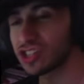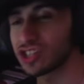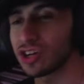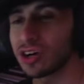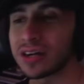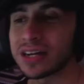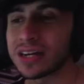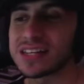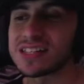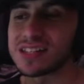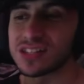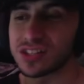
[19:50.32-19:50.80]

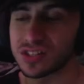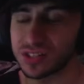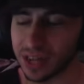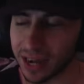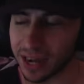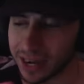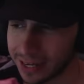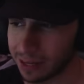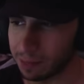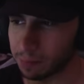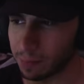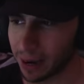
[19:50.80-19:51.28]
song
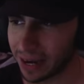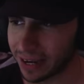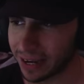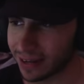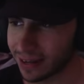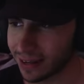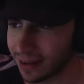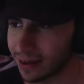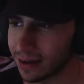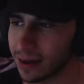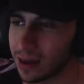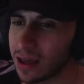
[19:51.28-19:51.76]
stuck in my
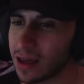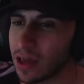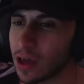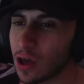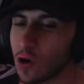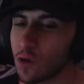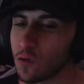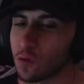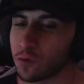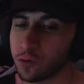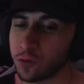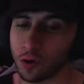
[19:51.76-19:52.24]
head
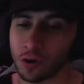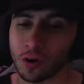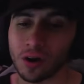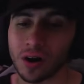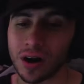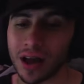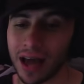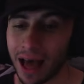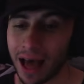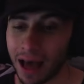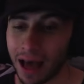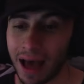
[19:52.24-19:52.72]

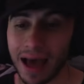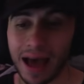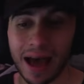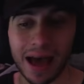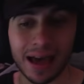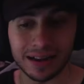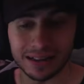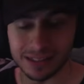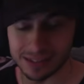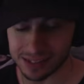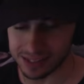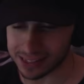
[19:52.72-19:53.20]
for
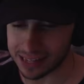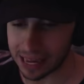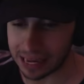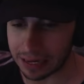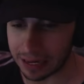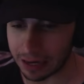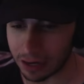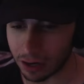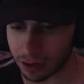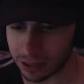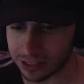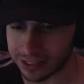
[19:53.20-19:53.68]
an
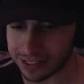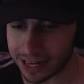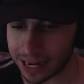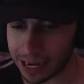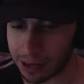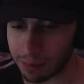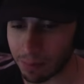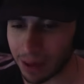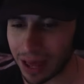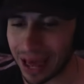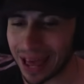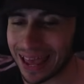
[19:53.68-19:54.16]
insanely long
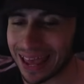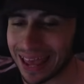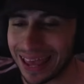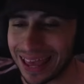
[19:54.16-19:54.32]
time.